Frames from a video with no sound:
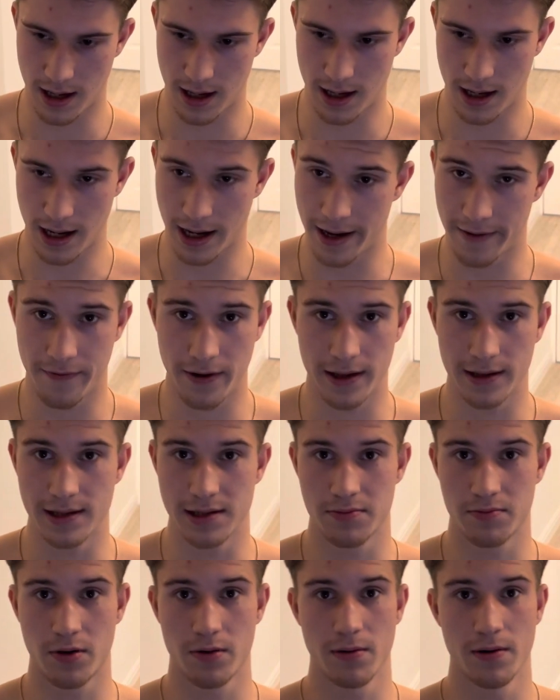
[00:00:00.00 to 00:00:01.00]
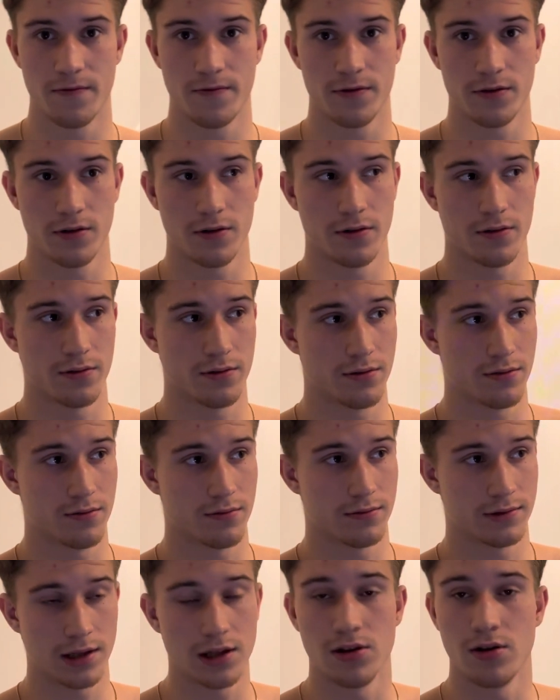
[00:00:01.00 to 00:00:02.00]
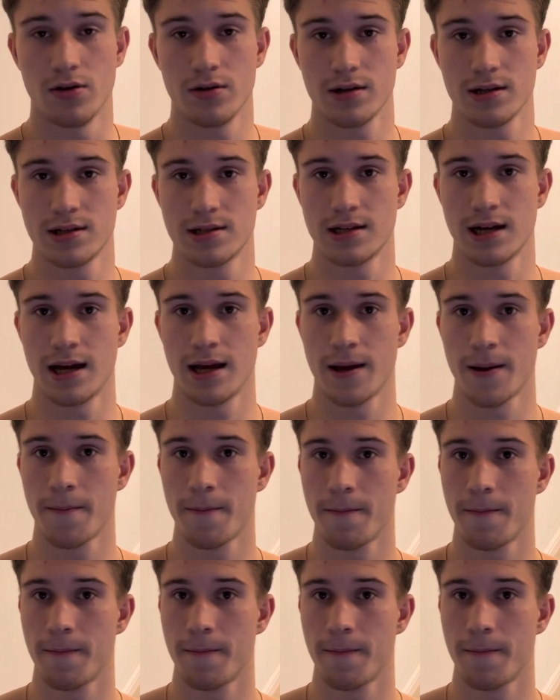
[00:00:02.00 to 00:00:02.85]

I've had this problem for the longest time.